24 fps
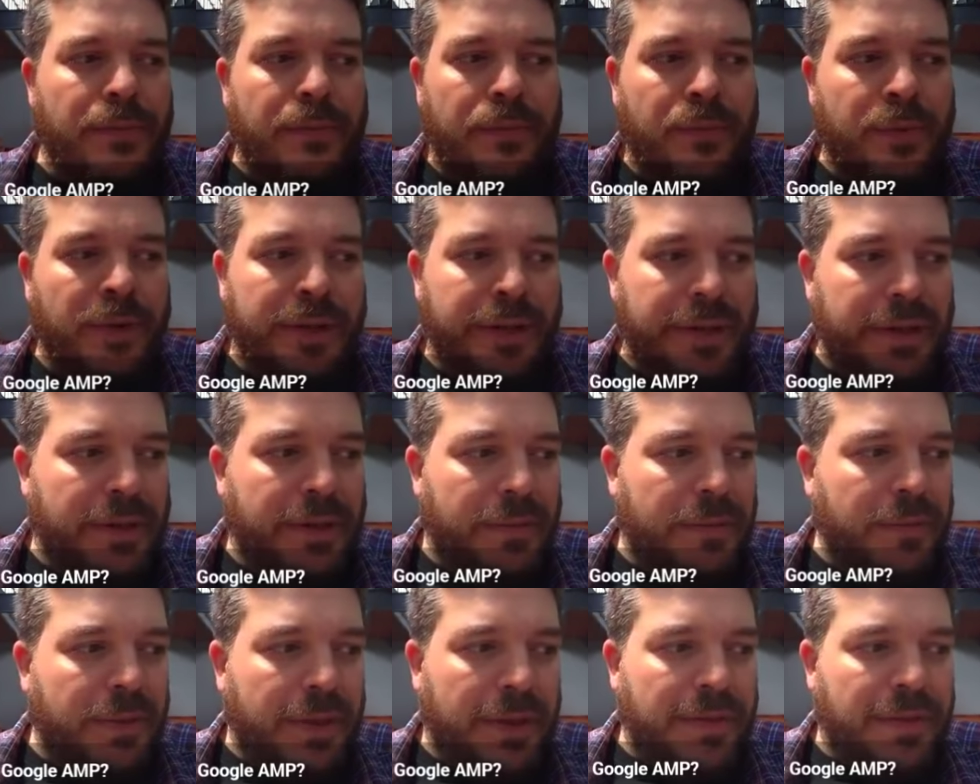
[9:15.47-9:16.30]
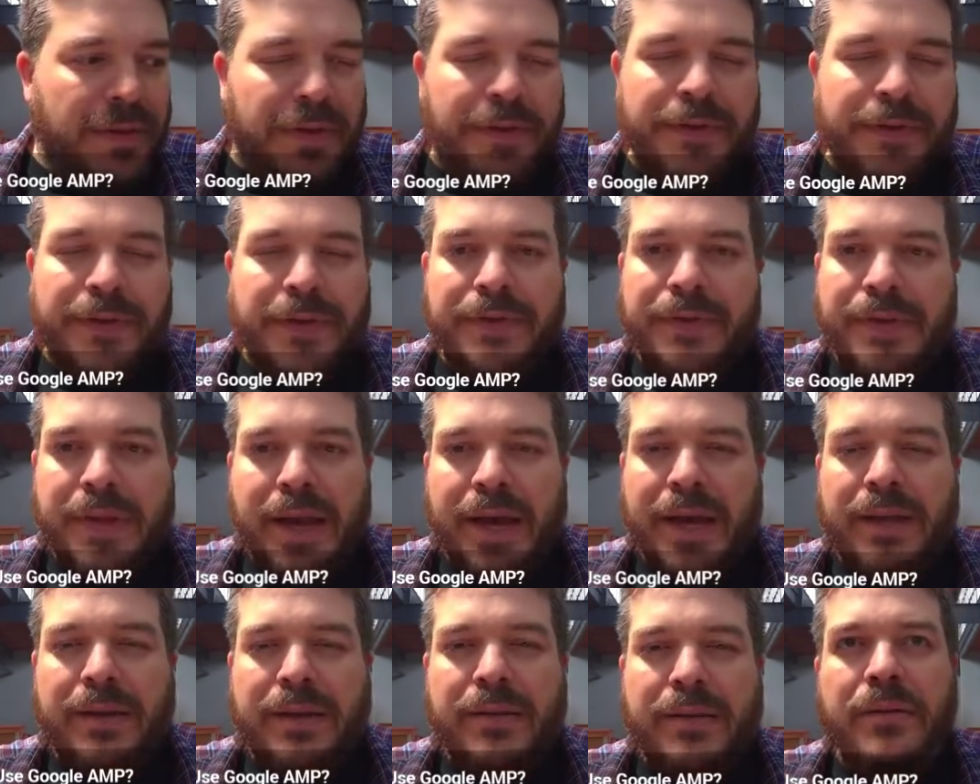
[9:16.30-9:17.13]
really it's just
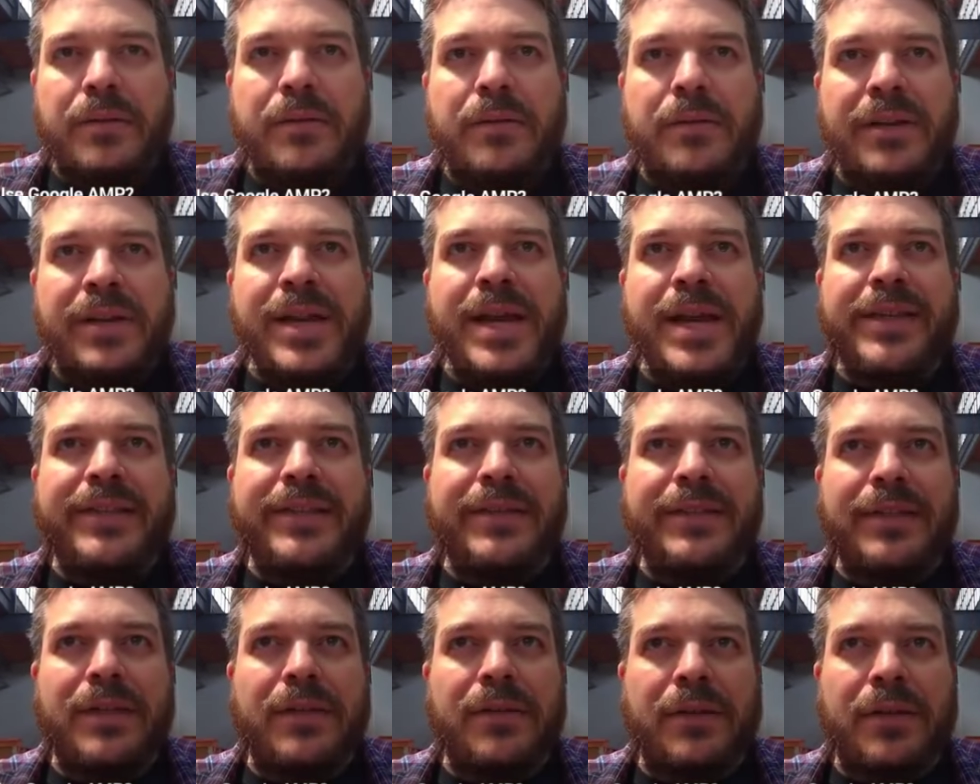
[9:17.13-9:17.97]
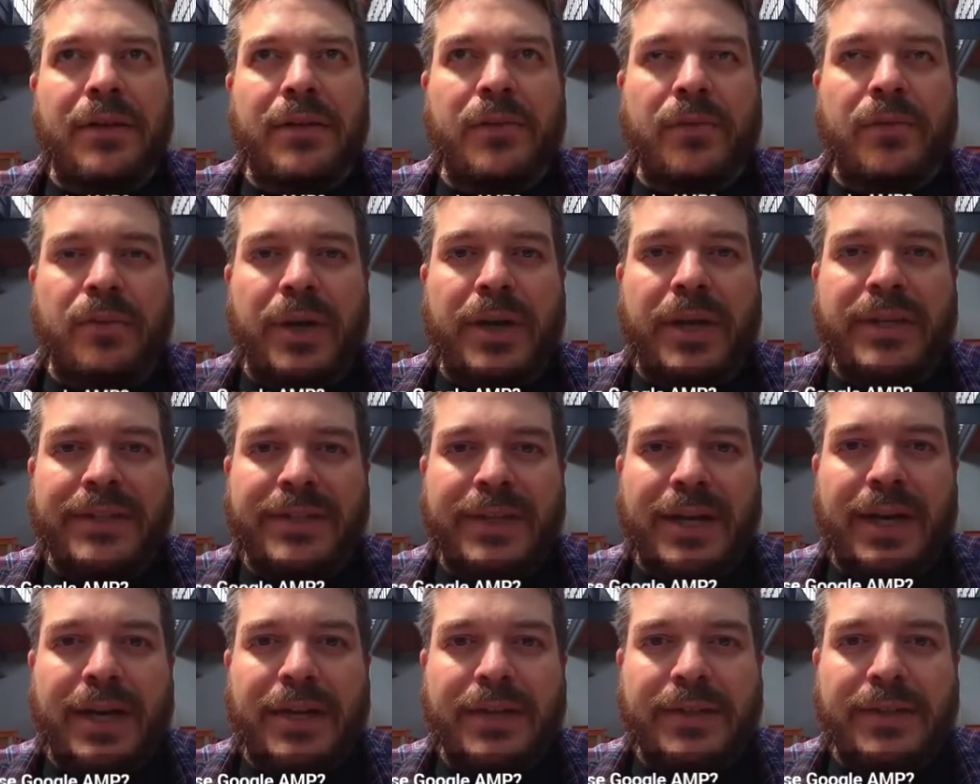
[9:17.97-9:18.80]
not necessarily the right
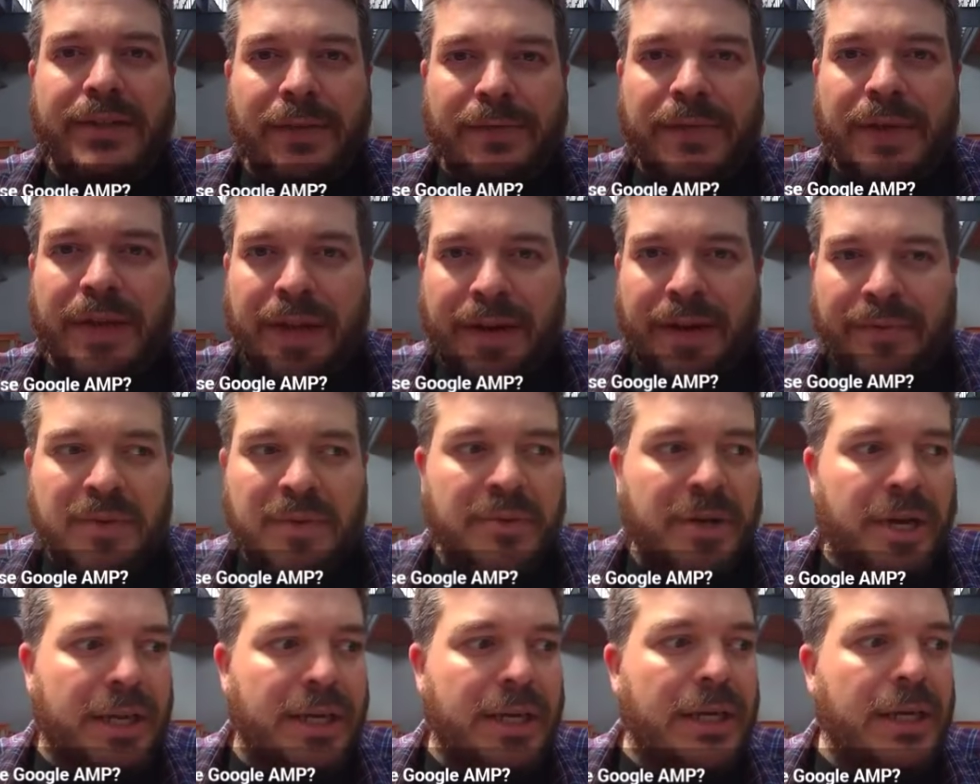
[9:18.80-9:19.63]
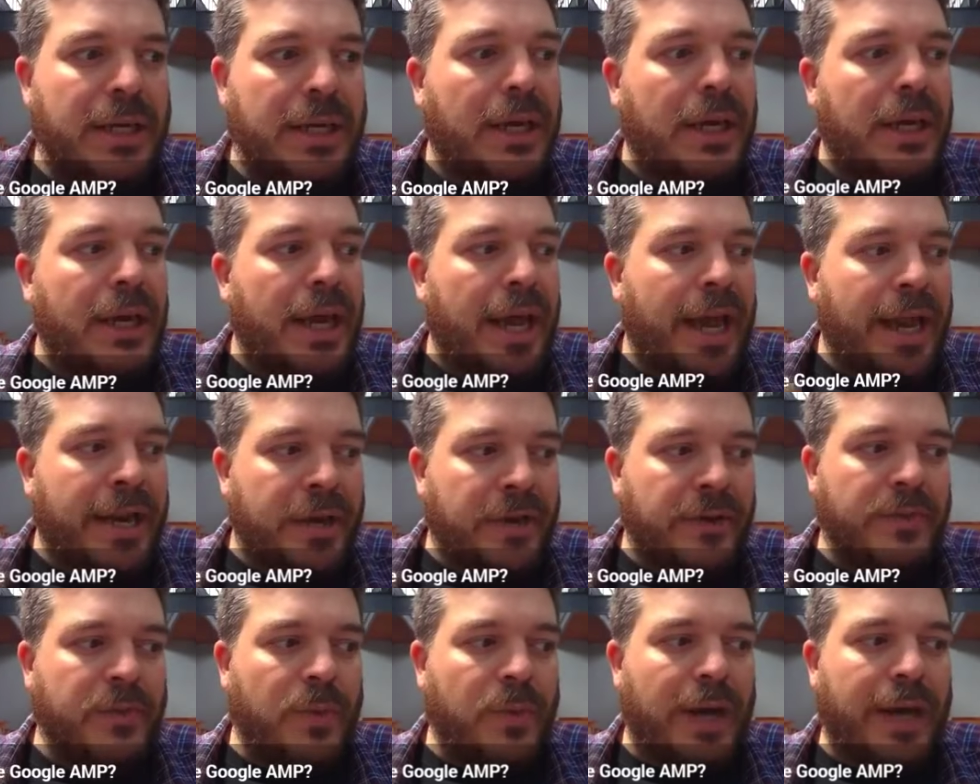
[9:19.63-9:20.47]
size to fit everybody. And
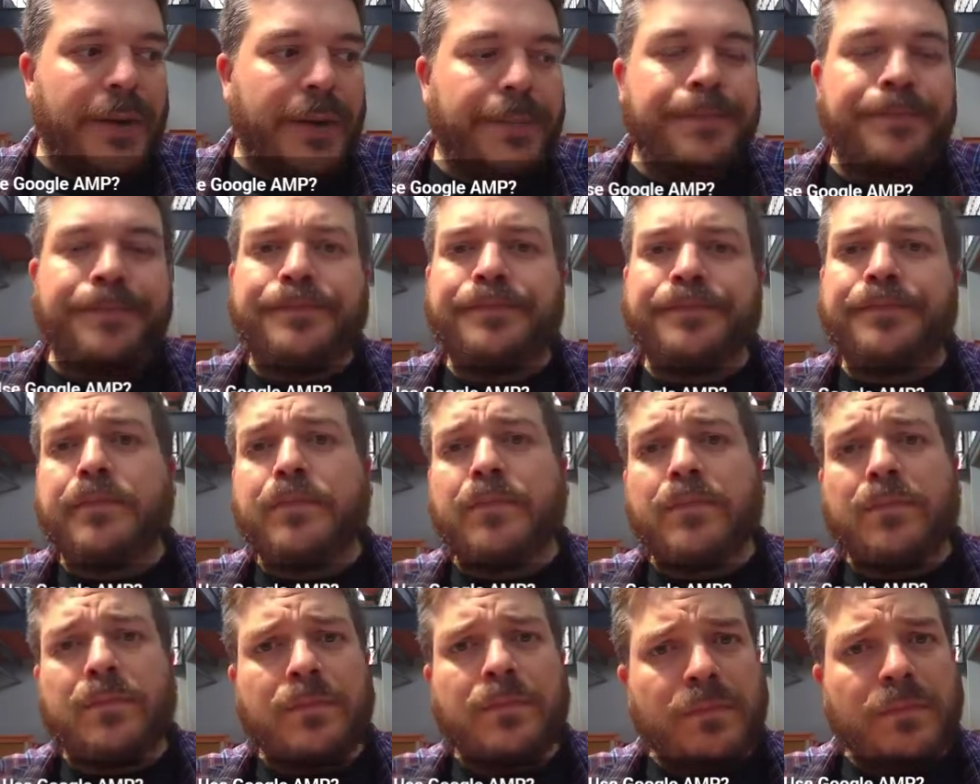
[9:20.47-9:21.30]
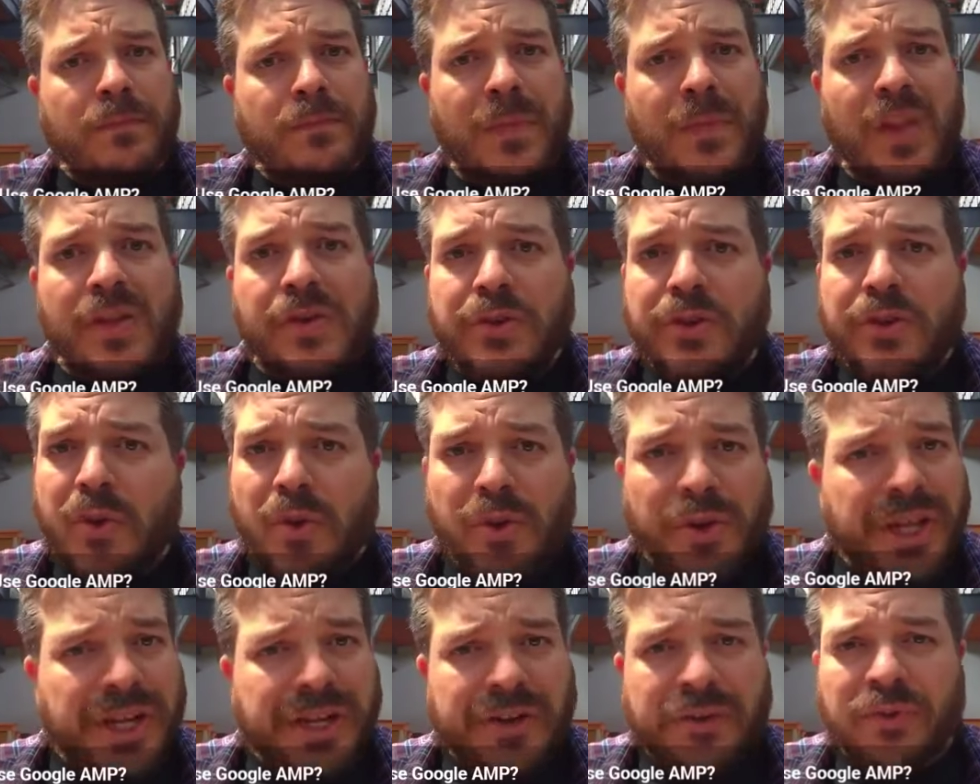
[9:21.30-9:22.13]
here's why.
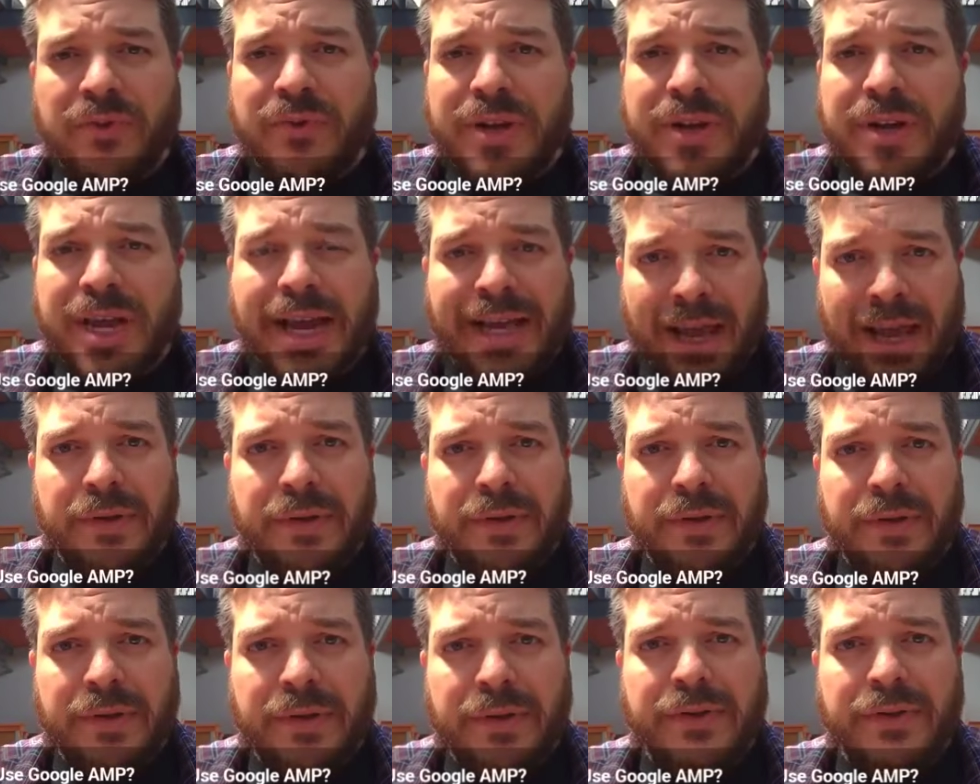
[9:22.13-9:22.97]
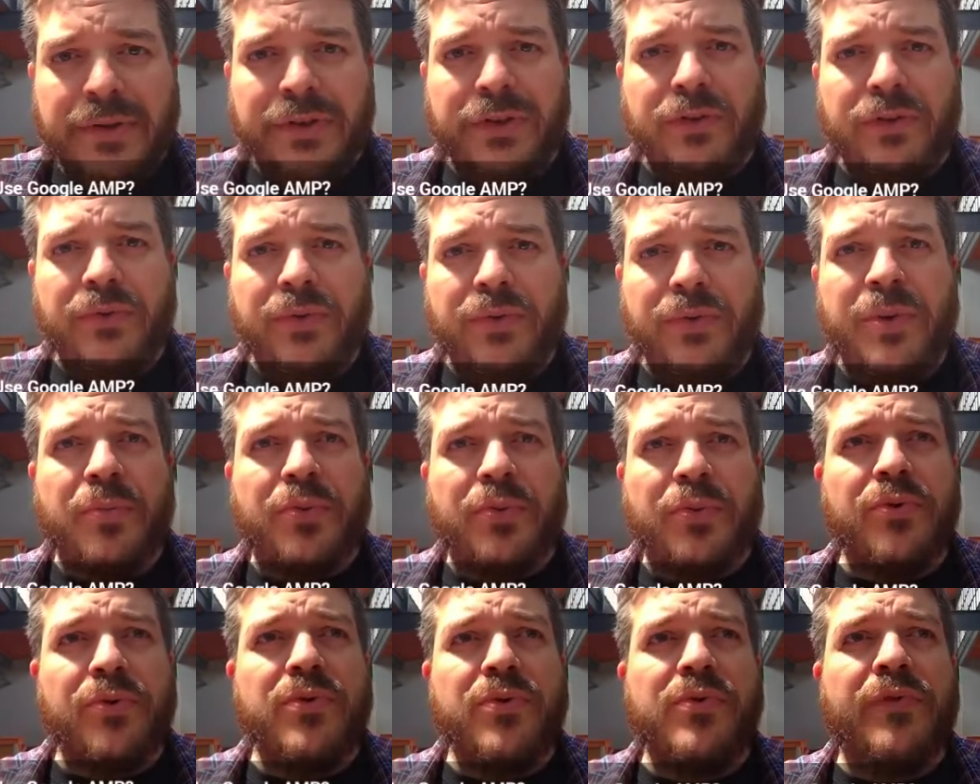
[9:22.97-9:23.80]
Google didn't create AMP to
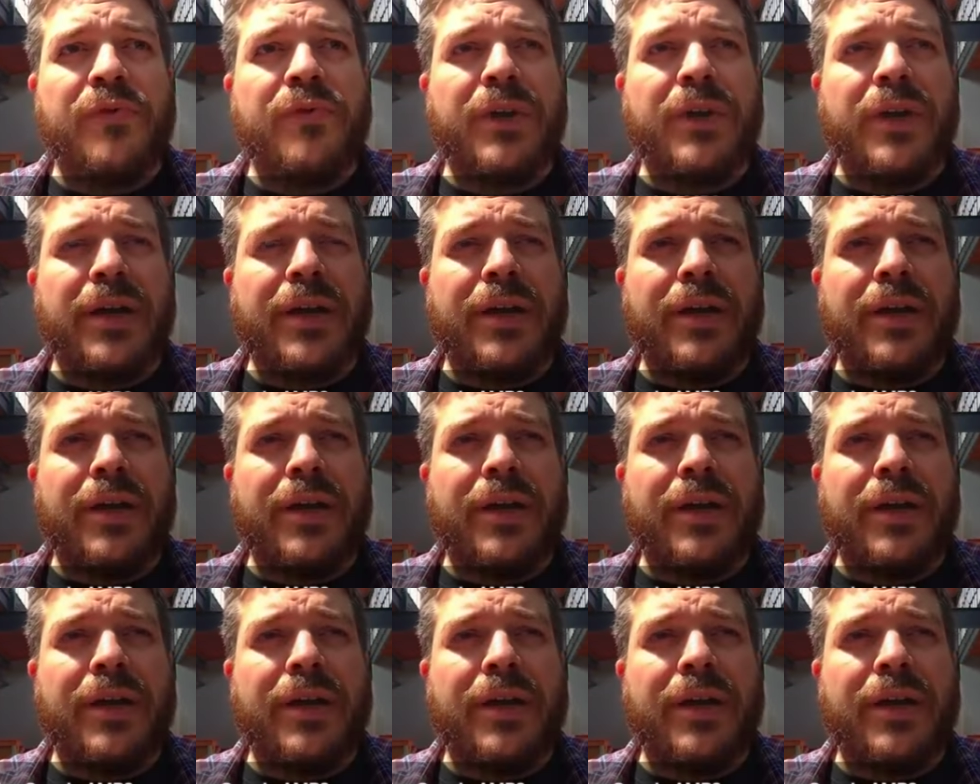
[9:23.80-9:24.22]
improve